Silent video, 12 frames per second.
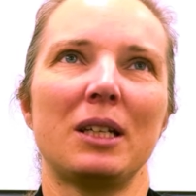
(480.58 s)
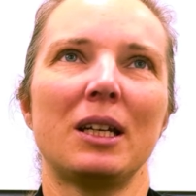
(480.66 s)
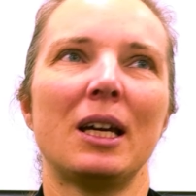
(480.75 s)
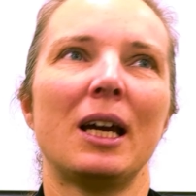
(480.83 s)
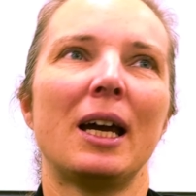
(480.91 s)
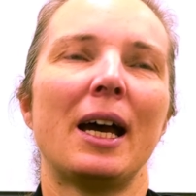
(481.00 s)

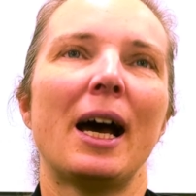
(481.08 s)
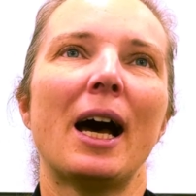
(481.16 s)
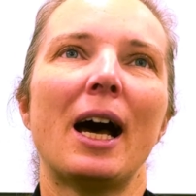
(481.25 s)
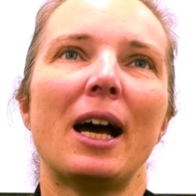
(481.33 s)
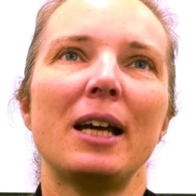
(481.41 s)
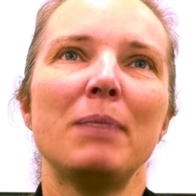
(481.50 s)
been
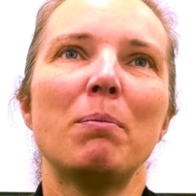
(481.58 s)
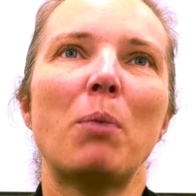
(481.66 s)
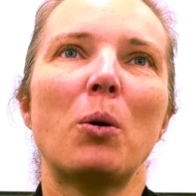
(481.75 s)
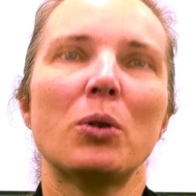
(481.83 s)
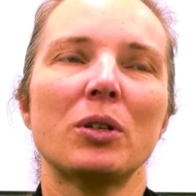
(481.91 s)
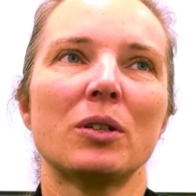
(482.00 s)

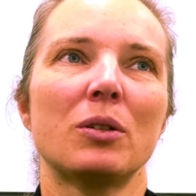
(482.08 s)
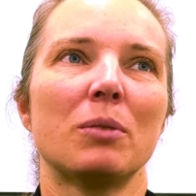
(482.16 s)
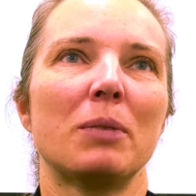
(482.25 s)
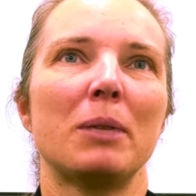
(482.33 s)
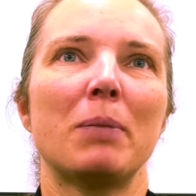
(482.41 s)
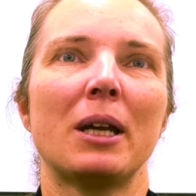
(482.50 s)
important
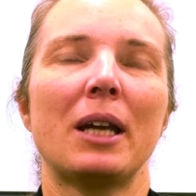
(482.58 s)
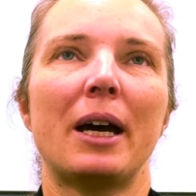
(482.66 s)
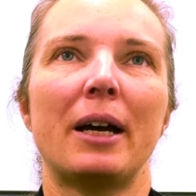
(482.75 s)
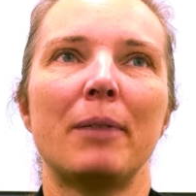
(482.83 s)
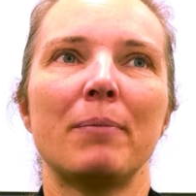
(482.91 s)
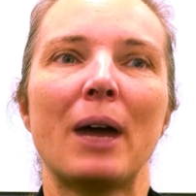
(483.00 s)
to me, but
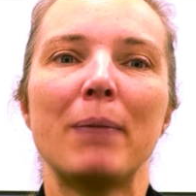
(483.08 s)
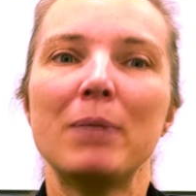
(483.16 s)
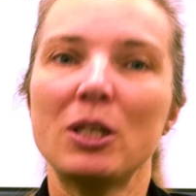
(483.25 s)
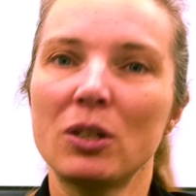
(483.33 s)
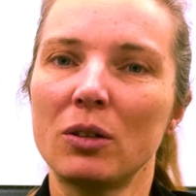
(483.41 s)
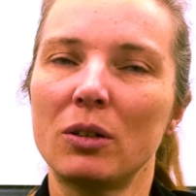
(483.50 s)
I
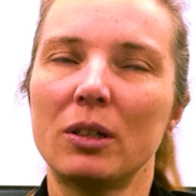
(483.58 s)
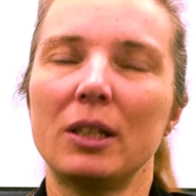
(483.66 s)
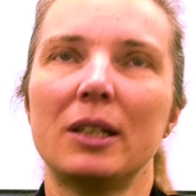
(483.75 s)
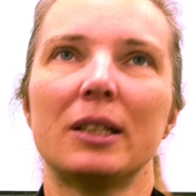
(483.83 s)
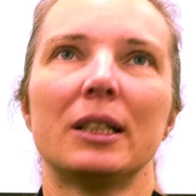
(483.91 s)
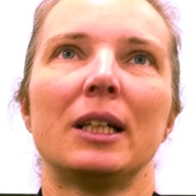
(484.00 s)
mentioned
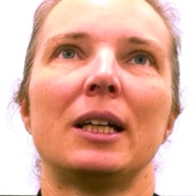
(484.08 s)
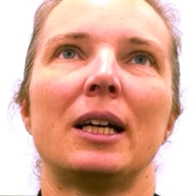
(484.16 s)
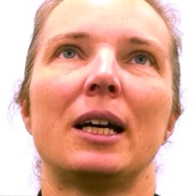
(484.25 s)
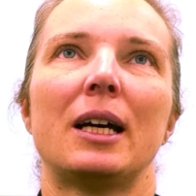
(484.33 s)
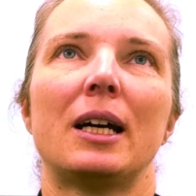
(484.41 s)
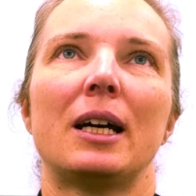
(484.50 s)
earlier
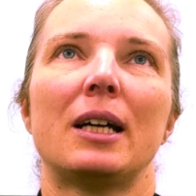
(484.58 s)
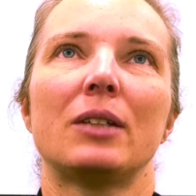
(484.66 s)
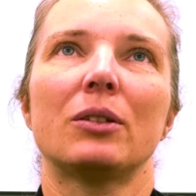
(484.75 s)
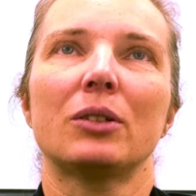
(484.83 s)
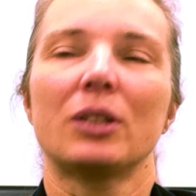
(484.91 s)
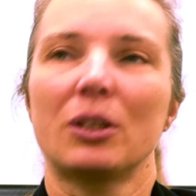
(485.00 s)

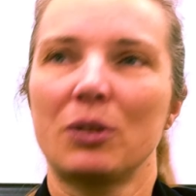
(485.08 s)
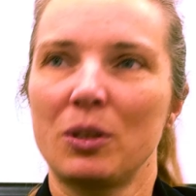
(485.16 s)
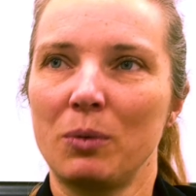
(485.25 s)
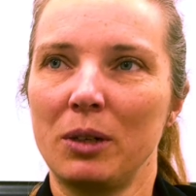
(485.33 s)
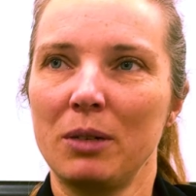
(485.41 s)
Dr. Chris